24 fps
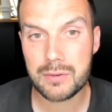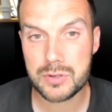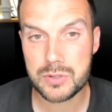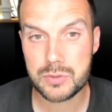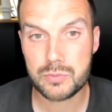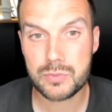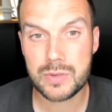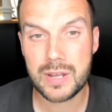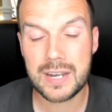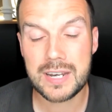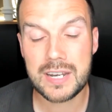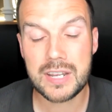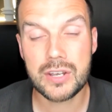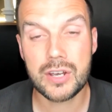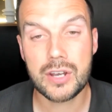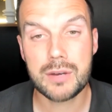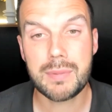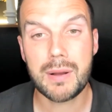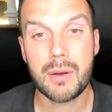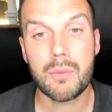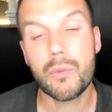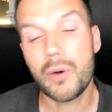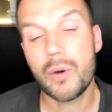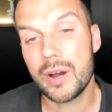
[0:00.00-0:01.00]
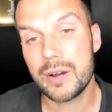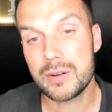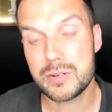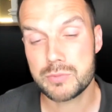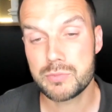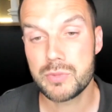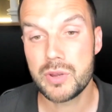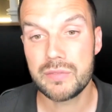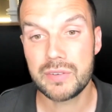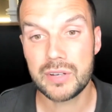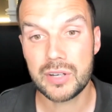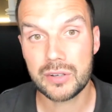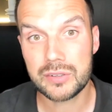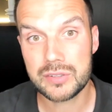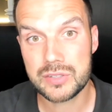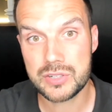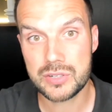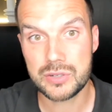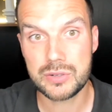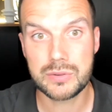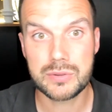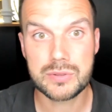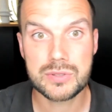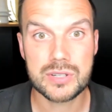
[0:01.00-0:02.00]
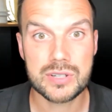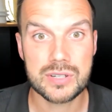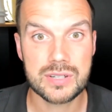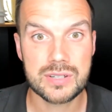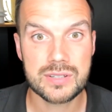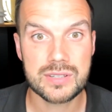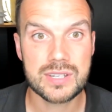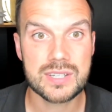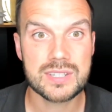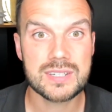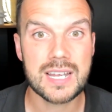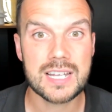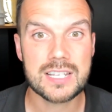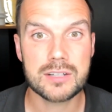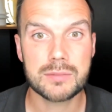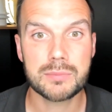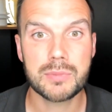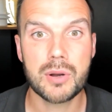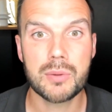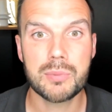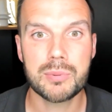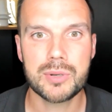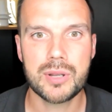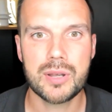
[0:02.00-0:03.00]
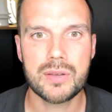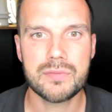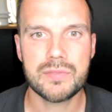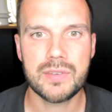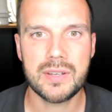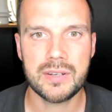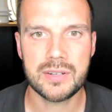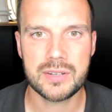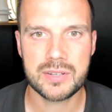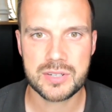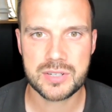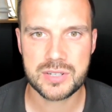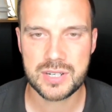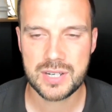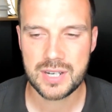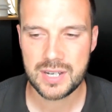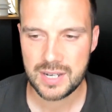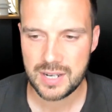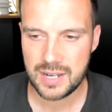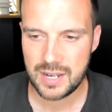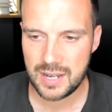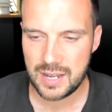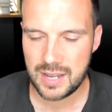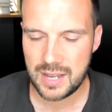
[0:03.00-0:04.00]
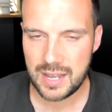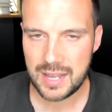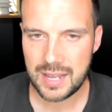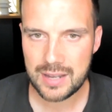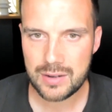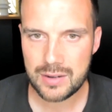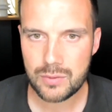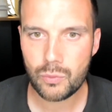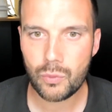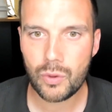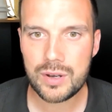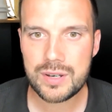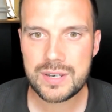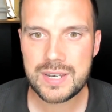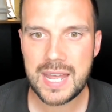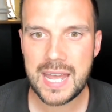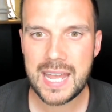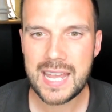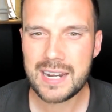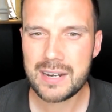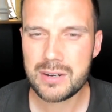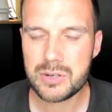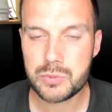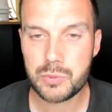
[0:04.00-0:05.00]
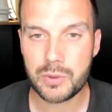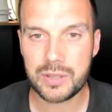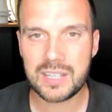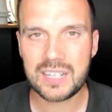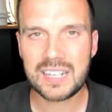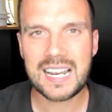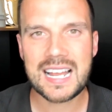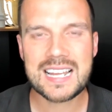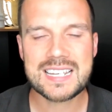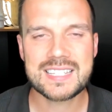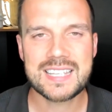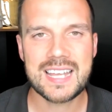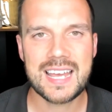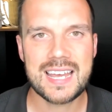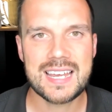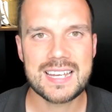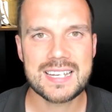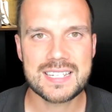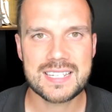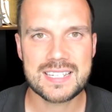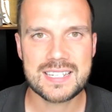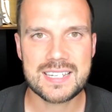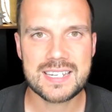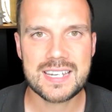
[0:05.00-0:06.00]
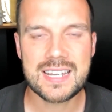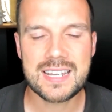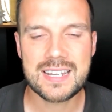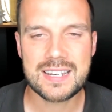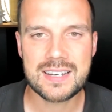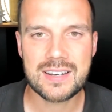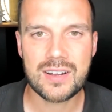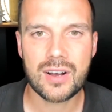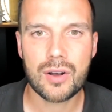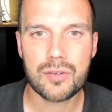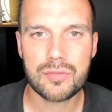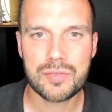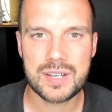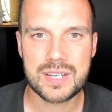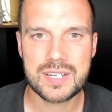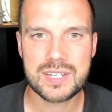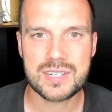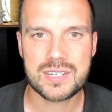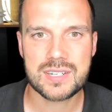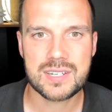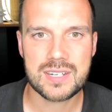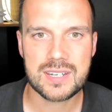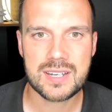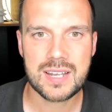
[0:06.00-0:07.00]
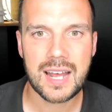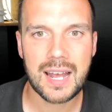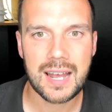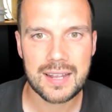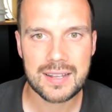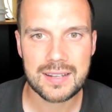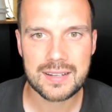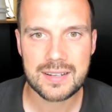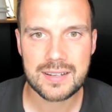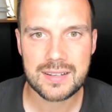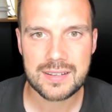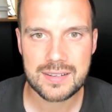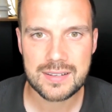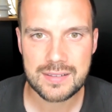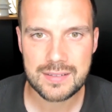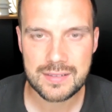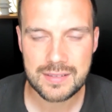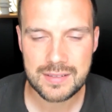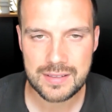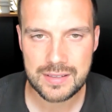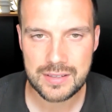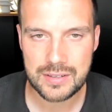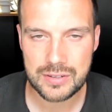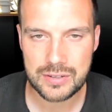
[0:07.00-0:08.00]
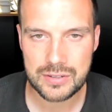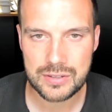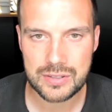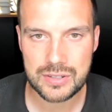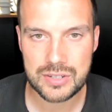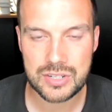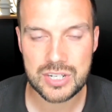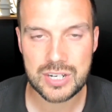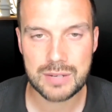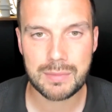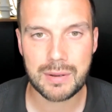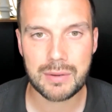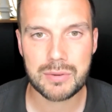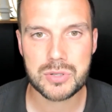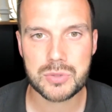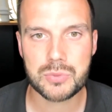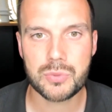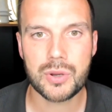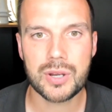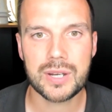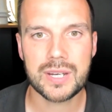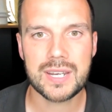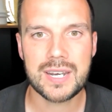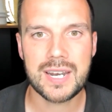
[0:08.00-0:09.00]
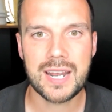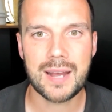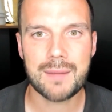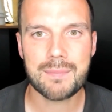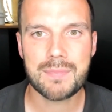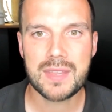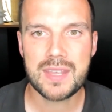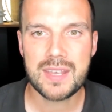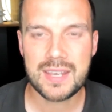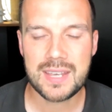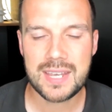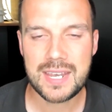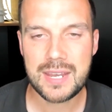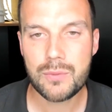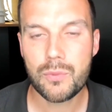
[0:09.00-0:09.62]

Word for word: was, and he heard about what I was moving on to to, to set up Open Air Fitness. And one day, and it was one of the last days in office at the the gym I was working at. He